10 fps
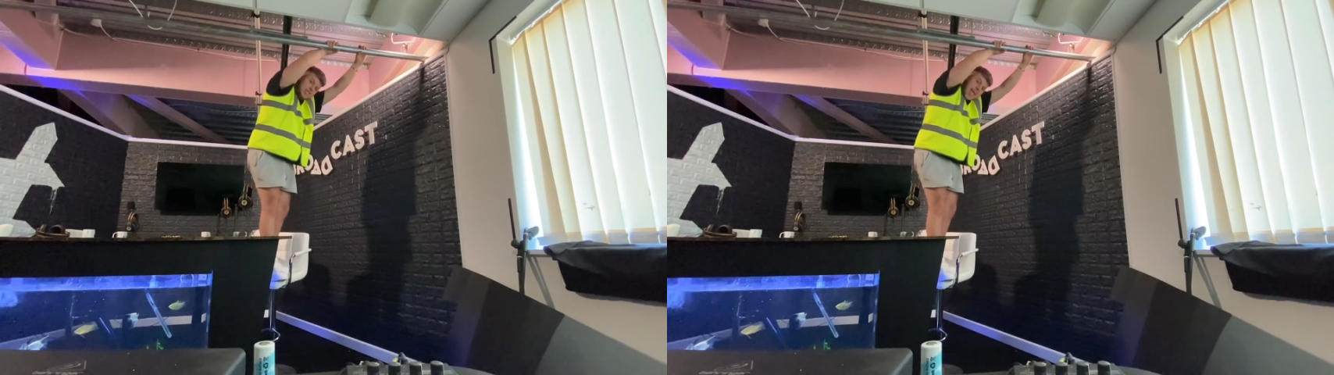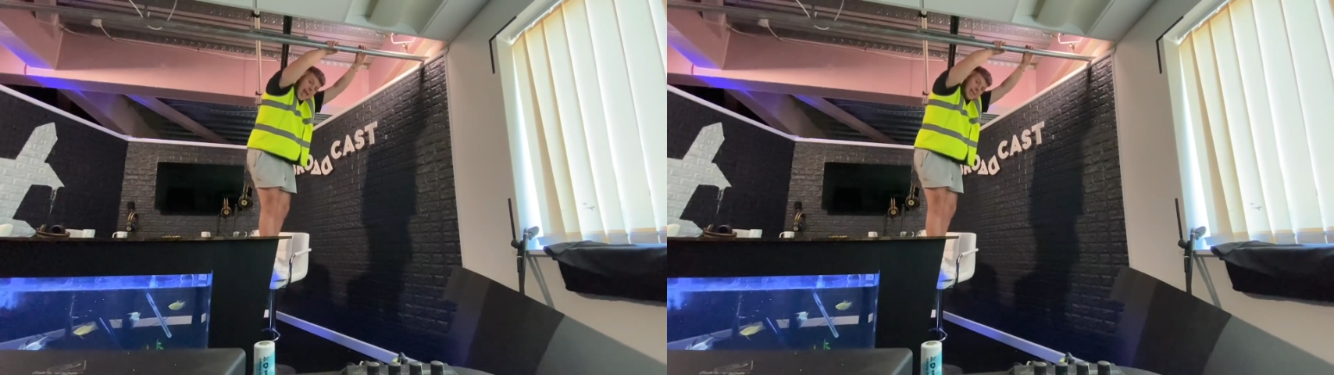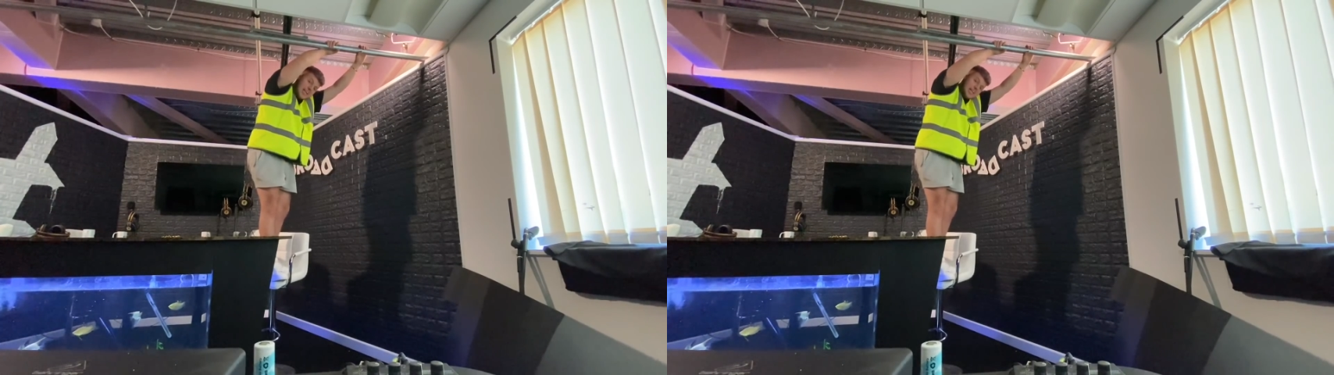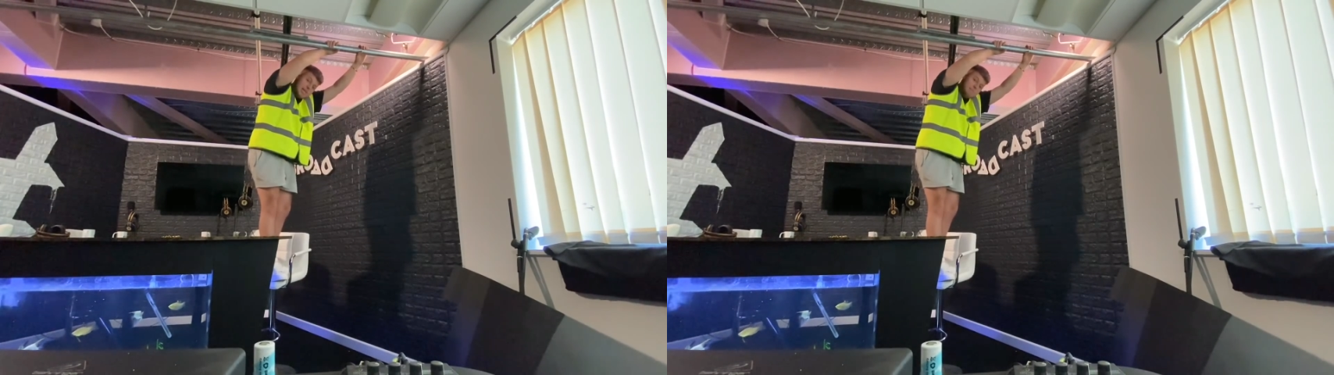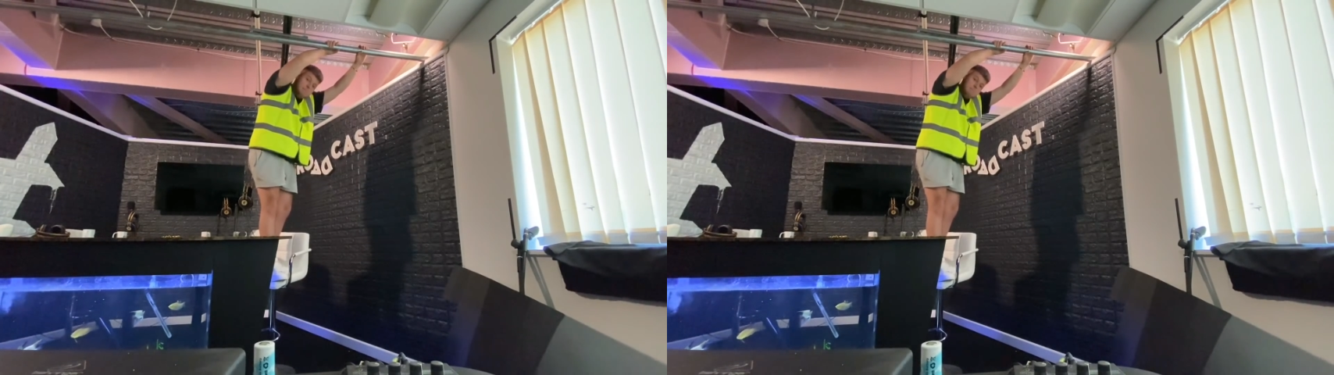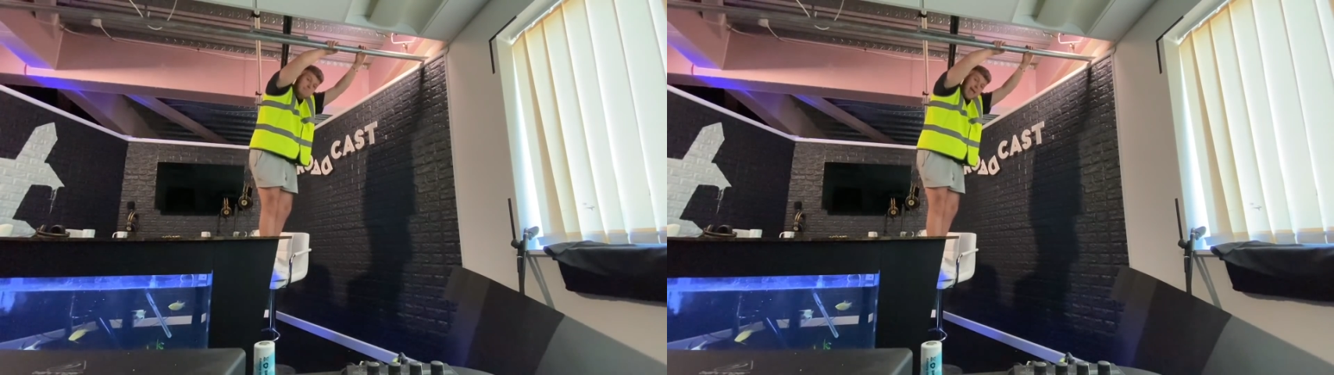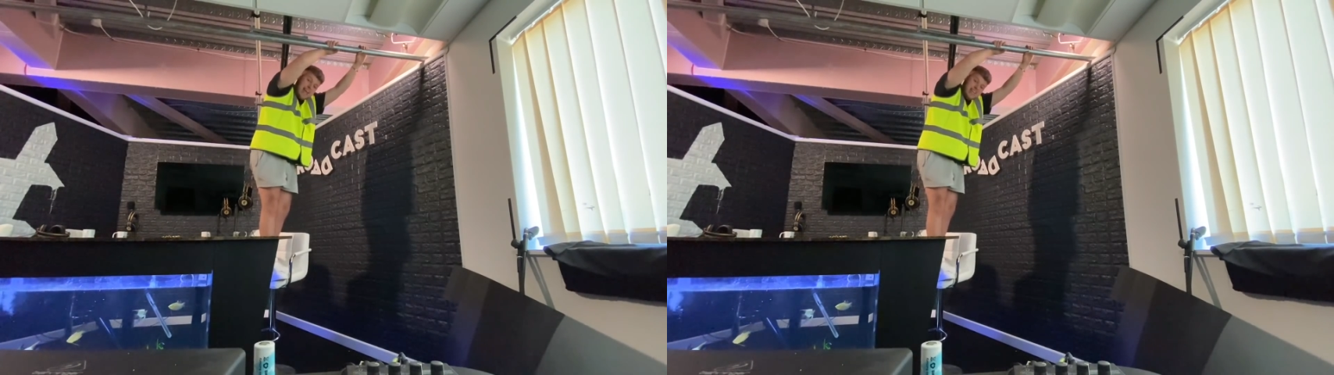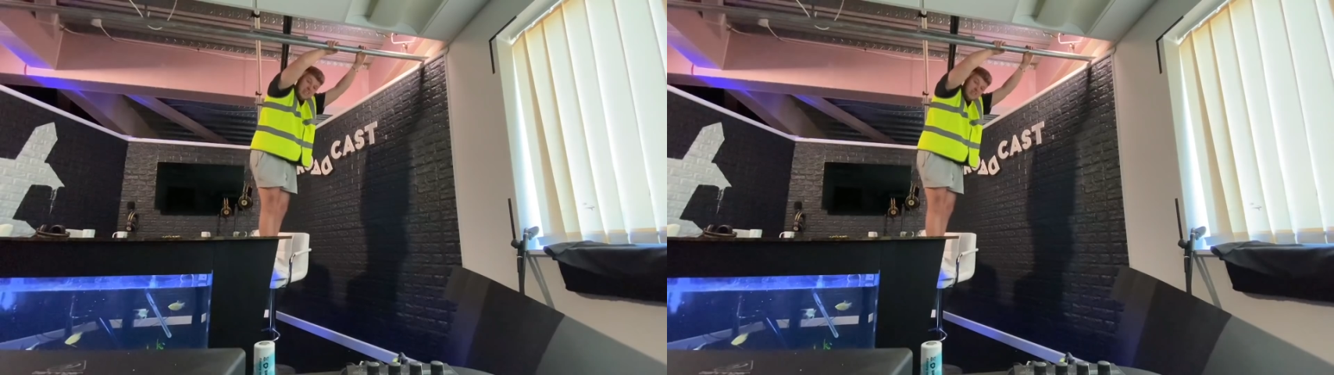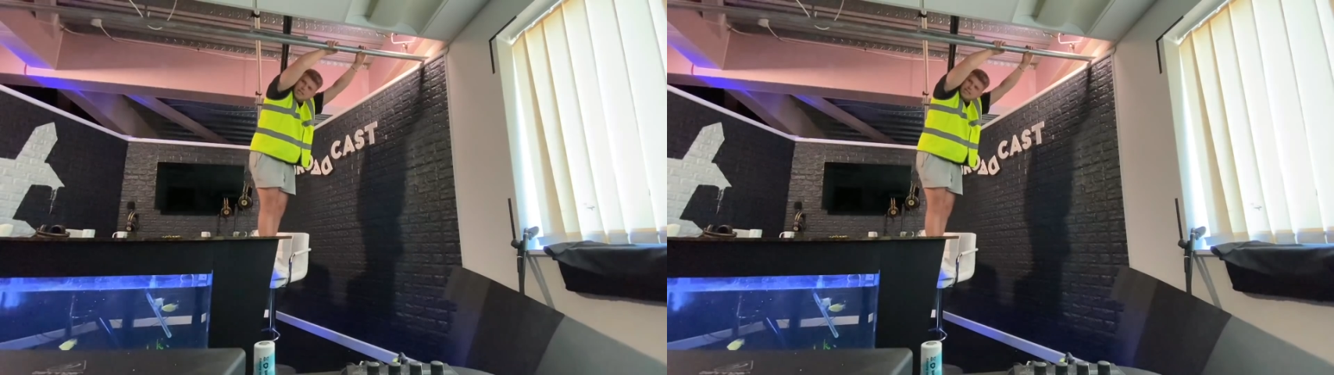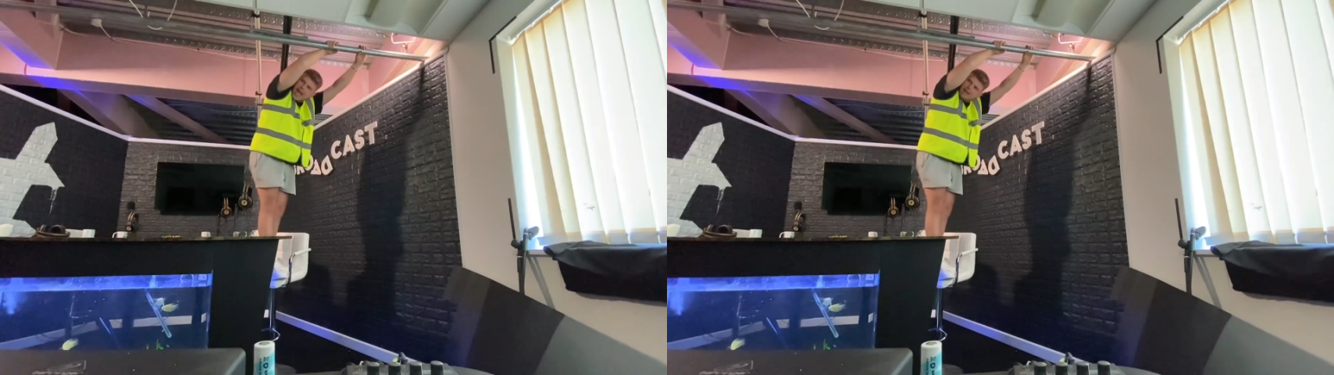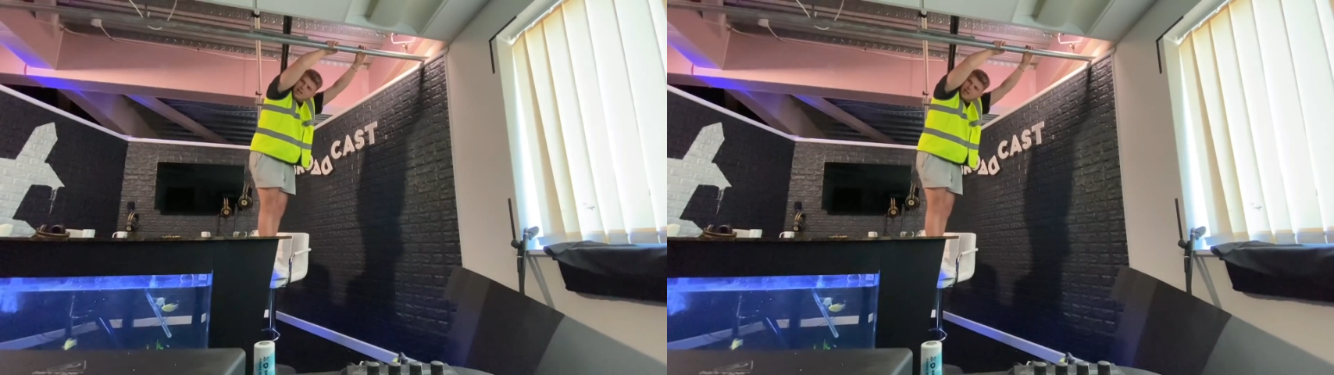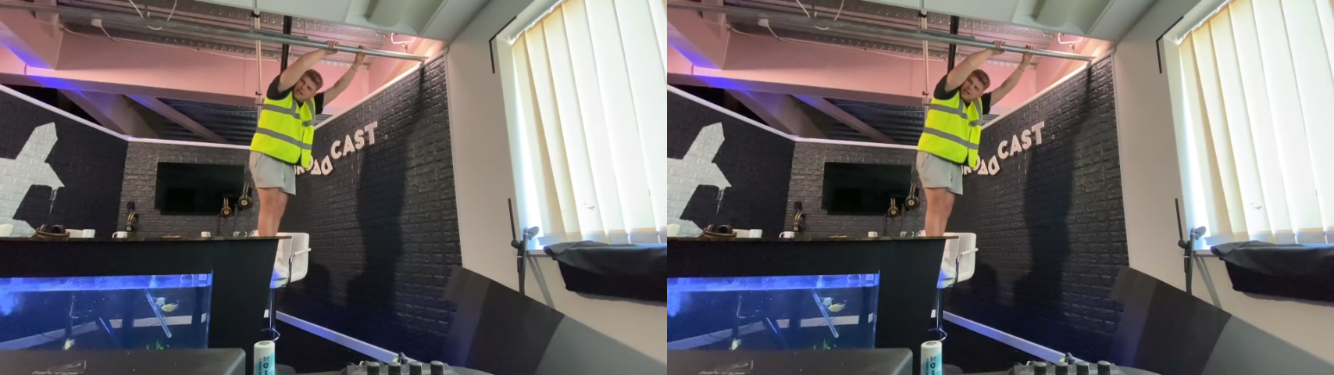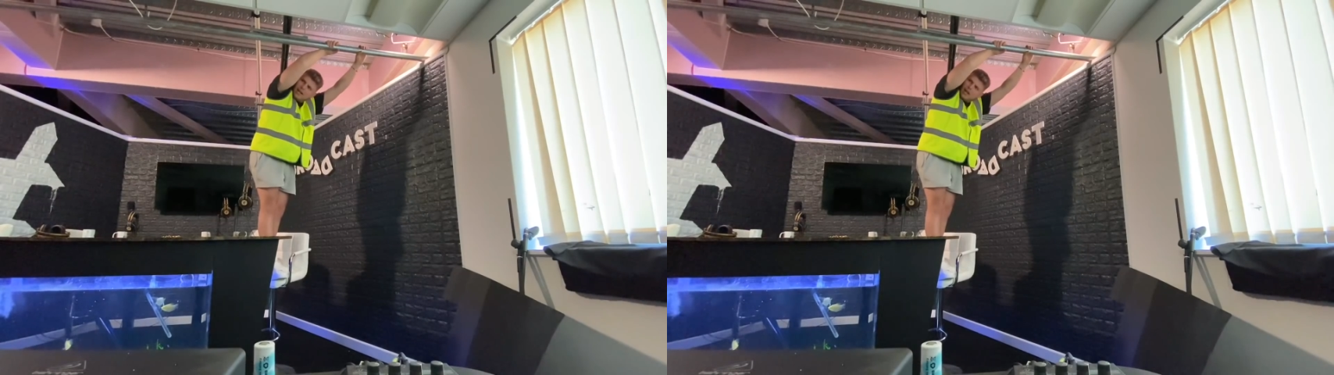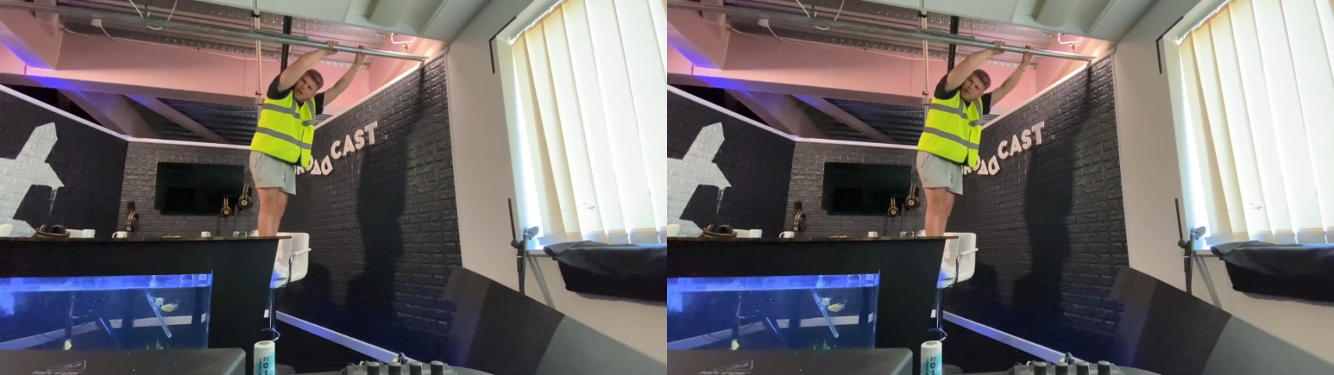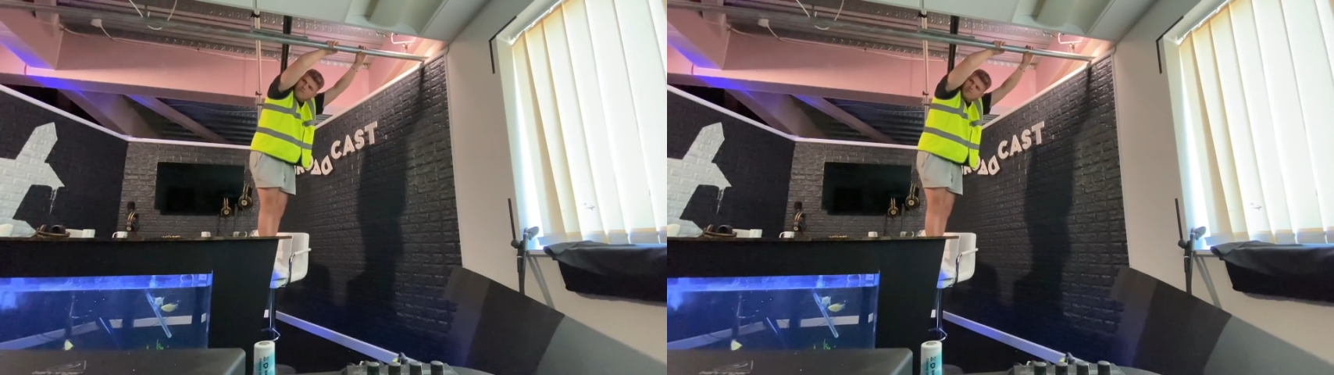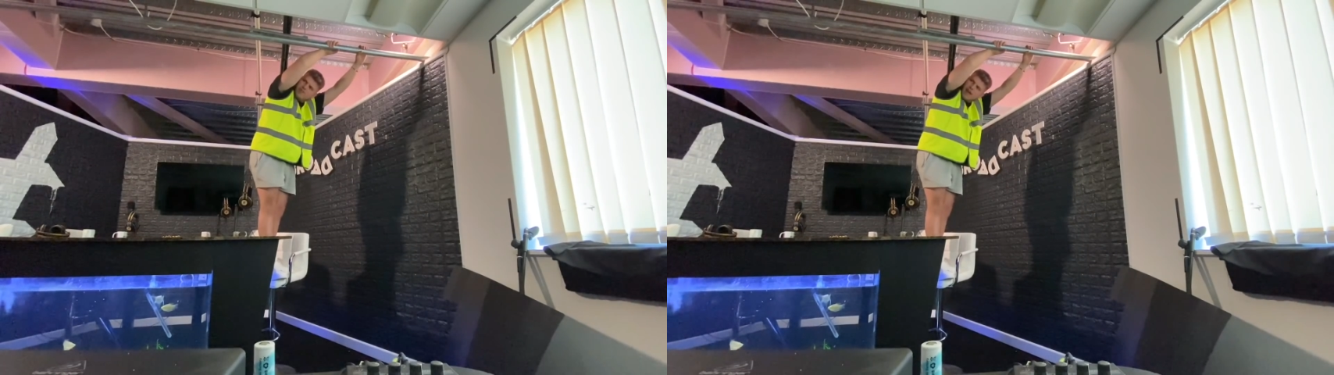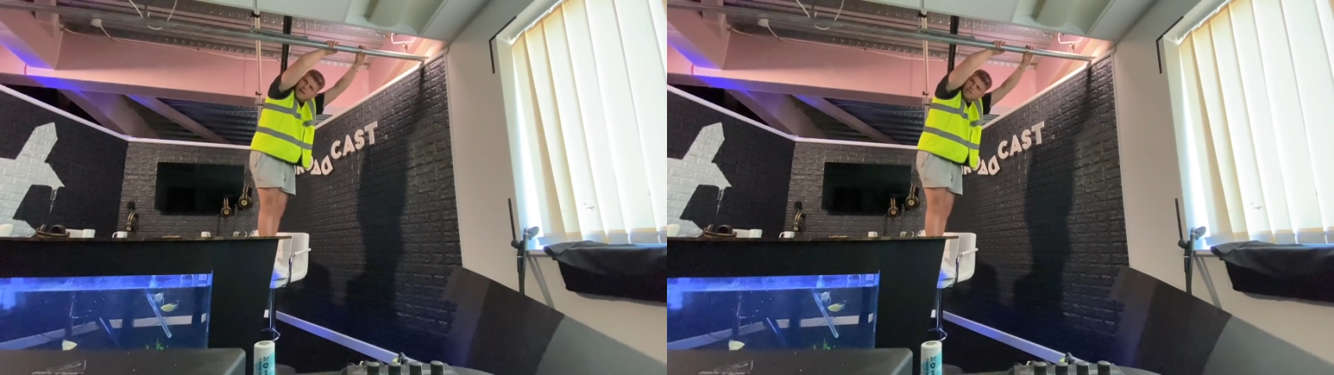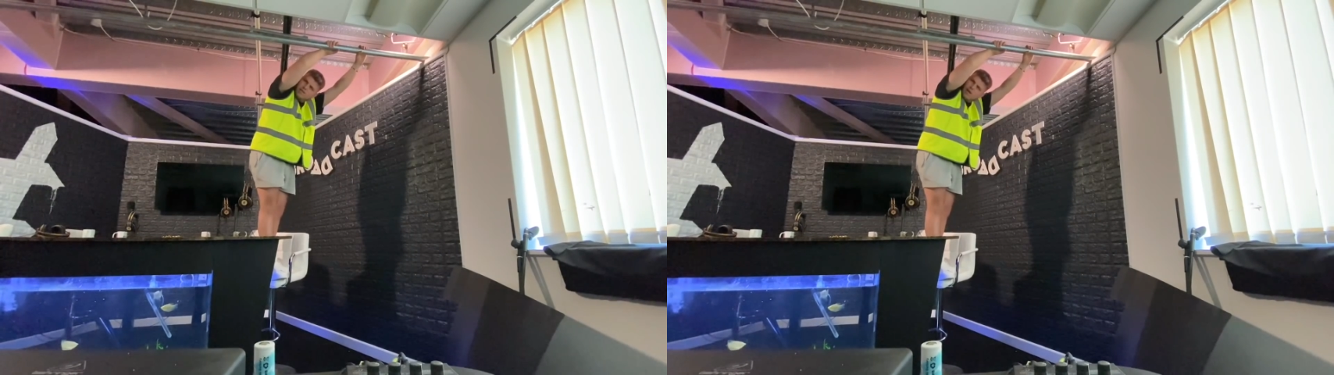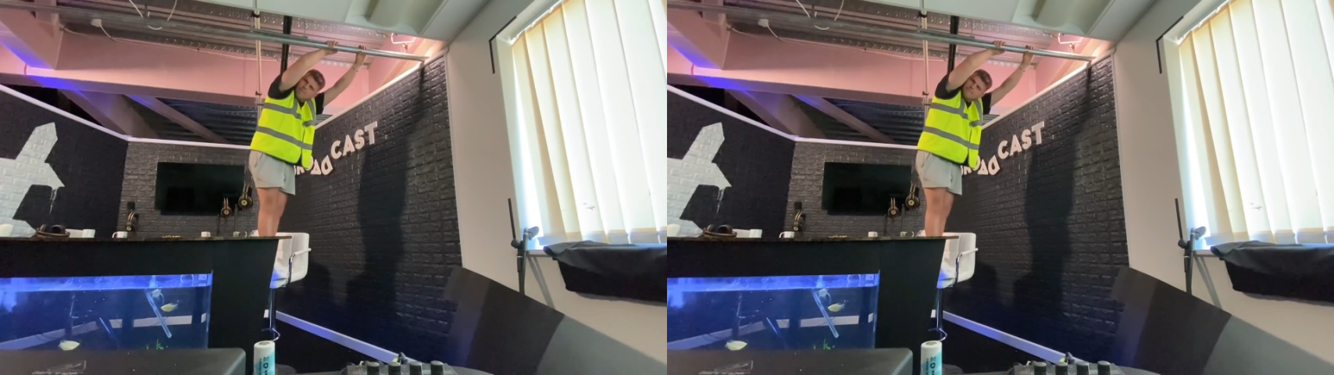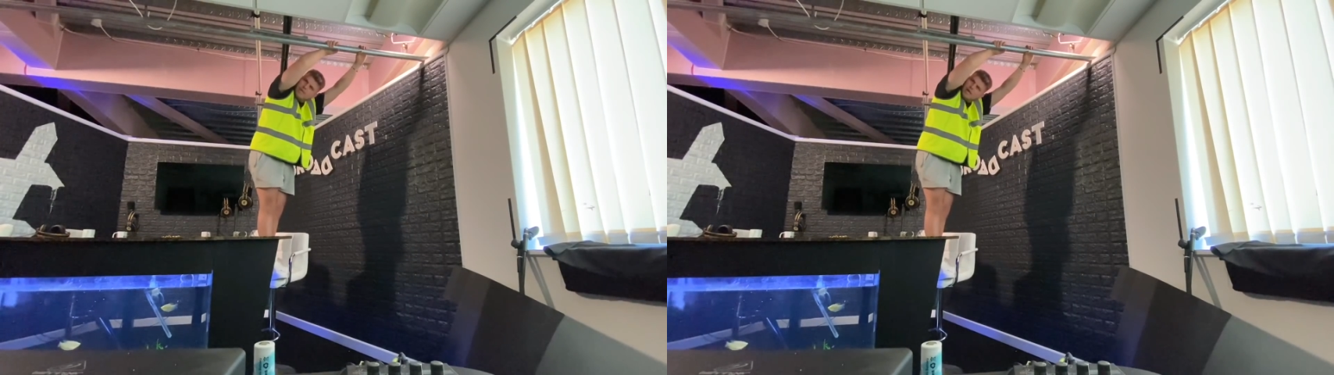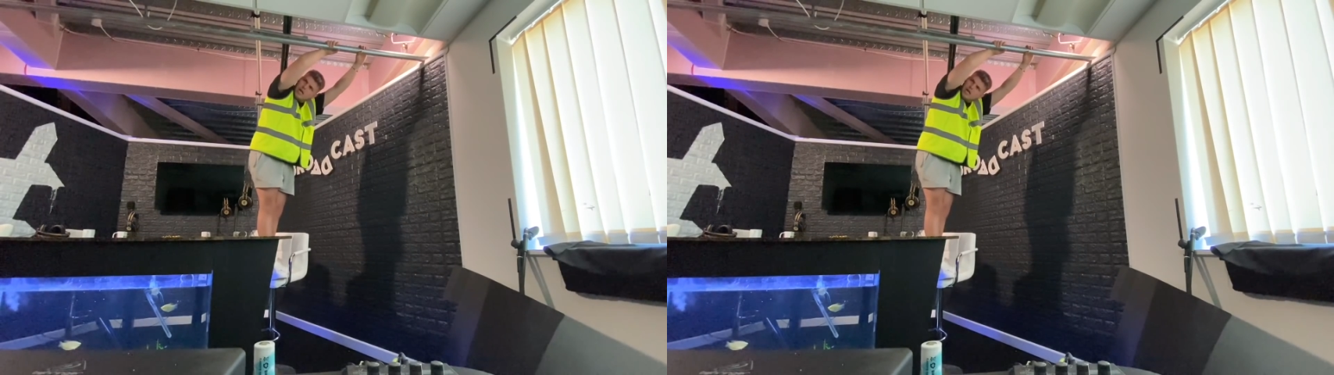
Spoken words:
[unreadable: no face in view]